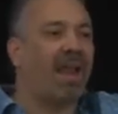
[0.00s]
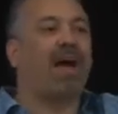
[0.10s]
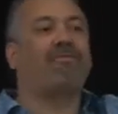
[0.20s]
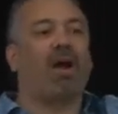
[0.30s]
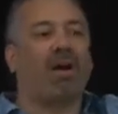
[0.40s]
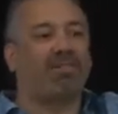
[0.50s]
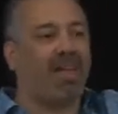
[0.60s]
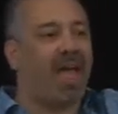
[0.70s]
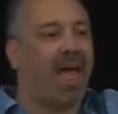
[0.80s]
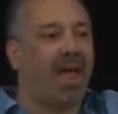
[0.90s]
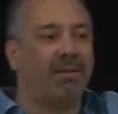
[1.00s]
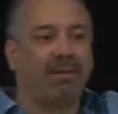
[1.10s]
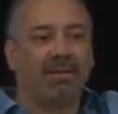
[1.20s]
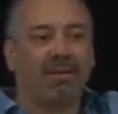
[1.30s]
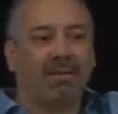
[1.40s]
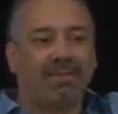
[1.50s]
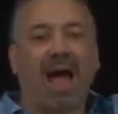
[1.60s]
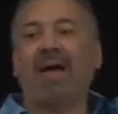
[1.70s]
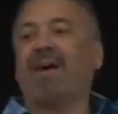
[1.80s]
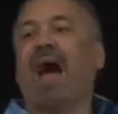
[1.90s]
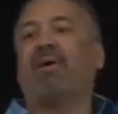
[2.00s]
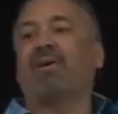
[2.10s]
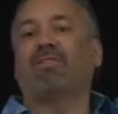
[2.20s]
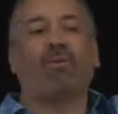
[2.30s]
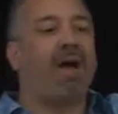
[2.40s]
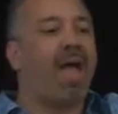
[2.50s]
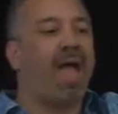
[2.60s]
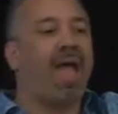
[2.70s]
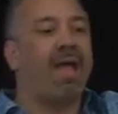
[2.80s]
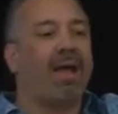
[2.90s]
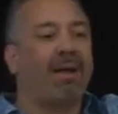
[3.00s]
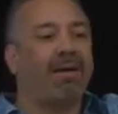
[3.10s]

How far is that? 5 hours away.